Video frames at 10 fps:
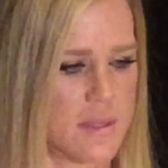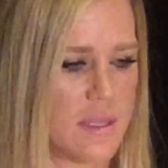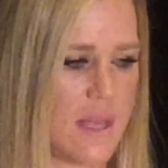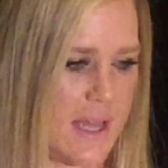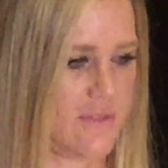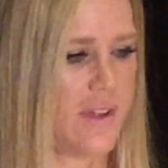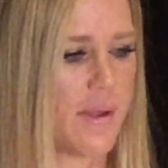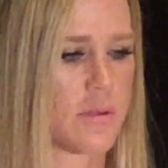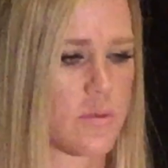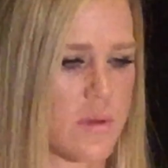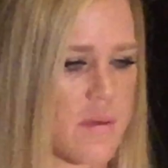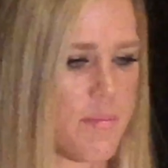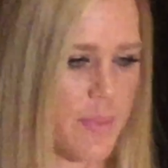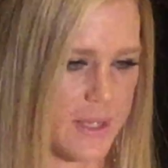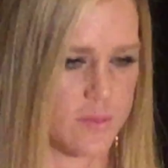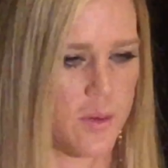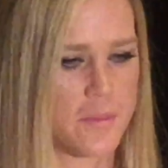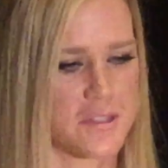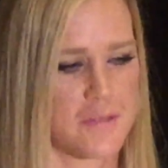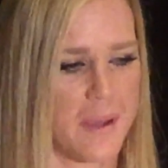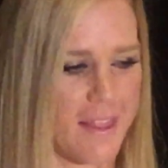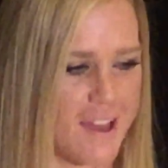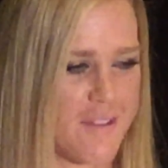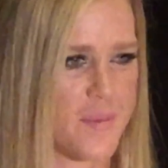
the last fight was one of the best moments of my life,